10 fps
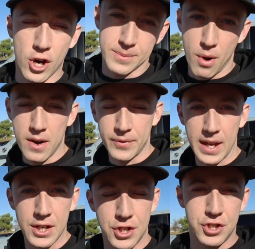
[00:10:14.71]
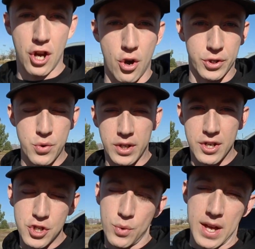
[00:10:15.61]
far as modifications go, you
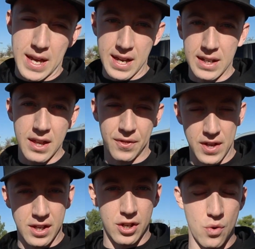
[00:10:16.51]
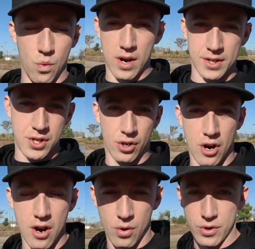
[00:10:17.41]
can do anything you want to your
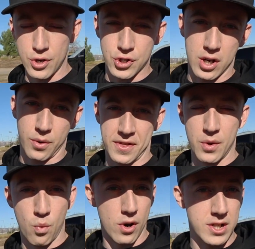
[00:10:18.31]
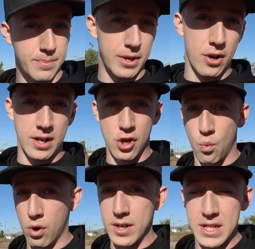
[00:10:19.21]
car or your truck within the warranty period, and your
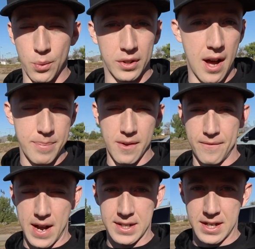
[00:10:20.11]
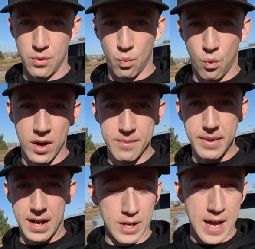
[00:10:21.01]
warranty will not be affected one
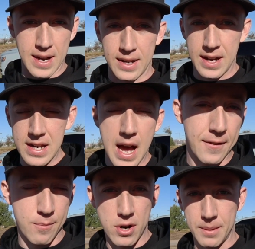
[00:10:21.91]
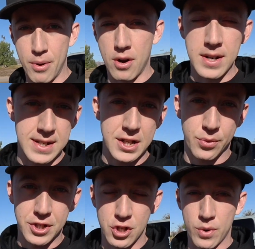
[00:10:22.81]
bit. You can add any aftermarket part and
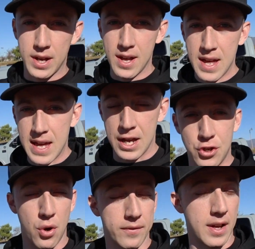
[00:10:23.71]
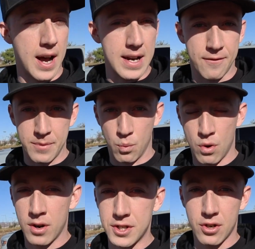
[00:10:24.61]
accessory to it, and you don't have to hide it from the
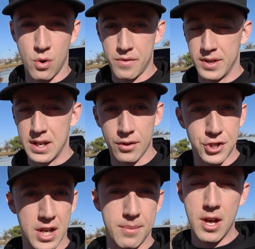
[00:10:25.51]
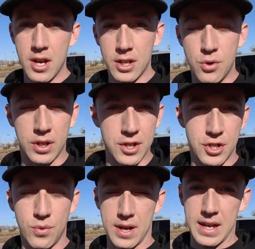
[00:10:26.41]
warrantor or the dealership. You can
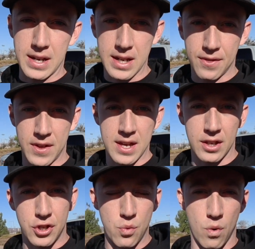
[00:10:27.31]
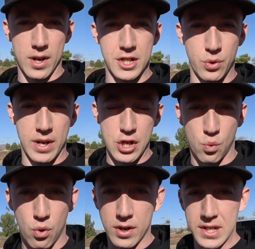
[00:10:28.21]
do anything you want to it, and your
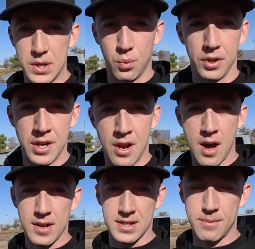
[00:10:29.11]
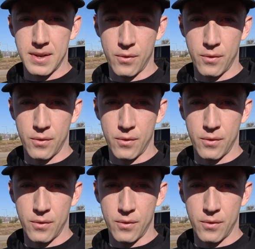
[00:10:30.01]
warranty will not be